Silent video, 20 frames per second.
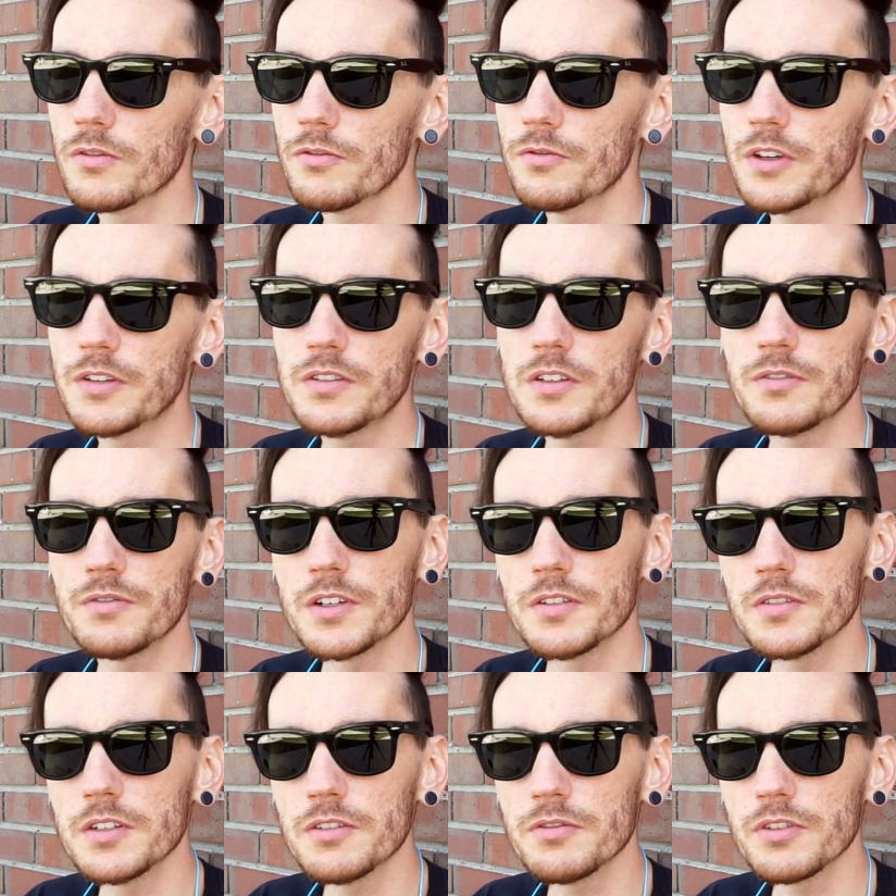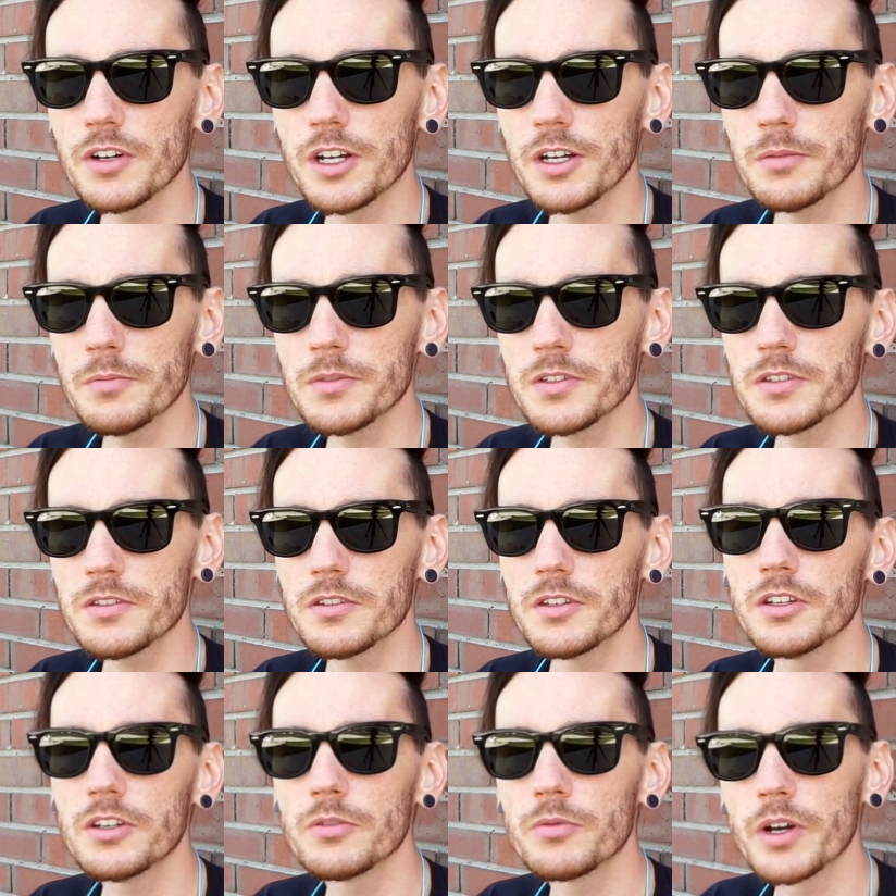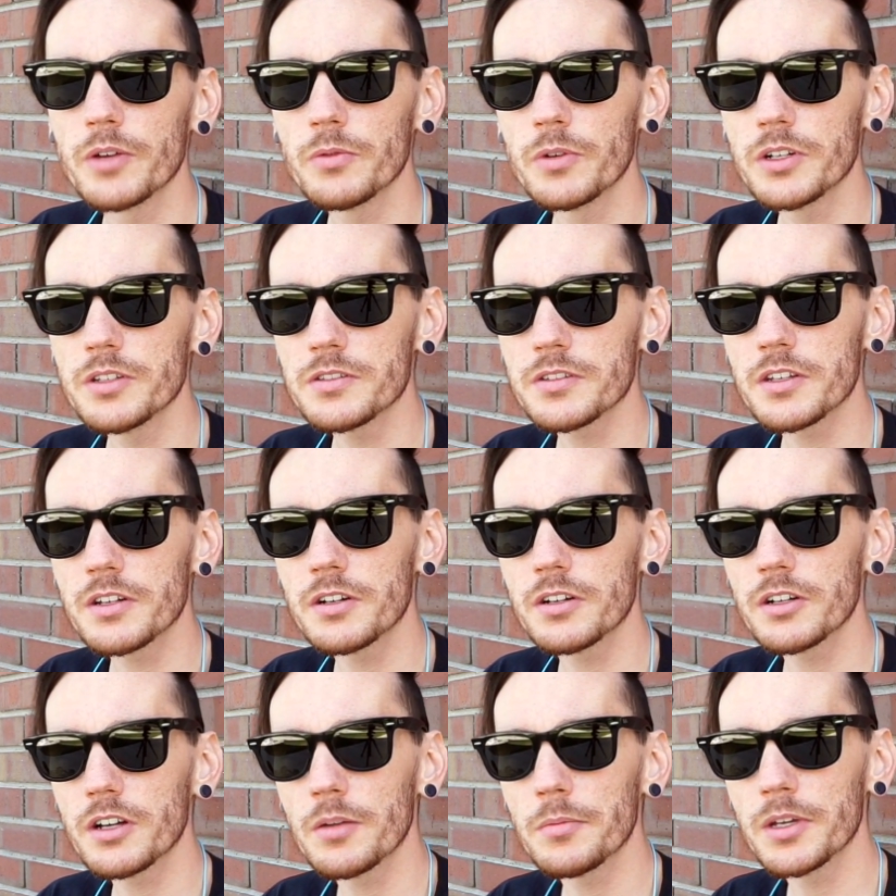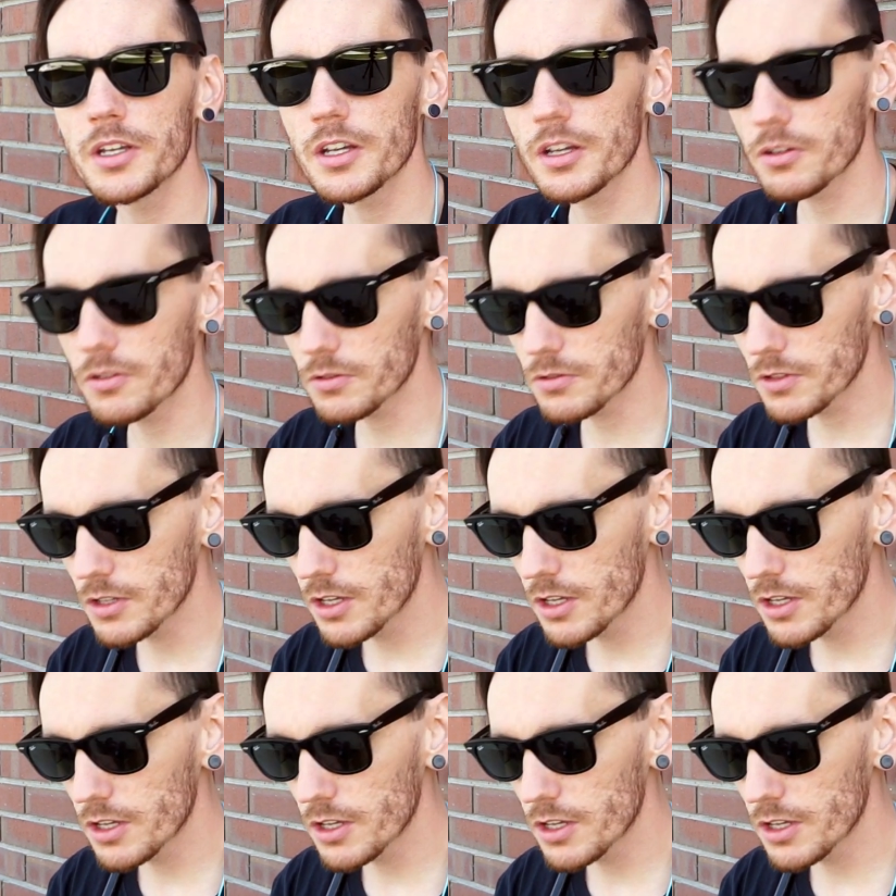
50/50 frames, the red ones that are coming out.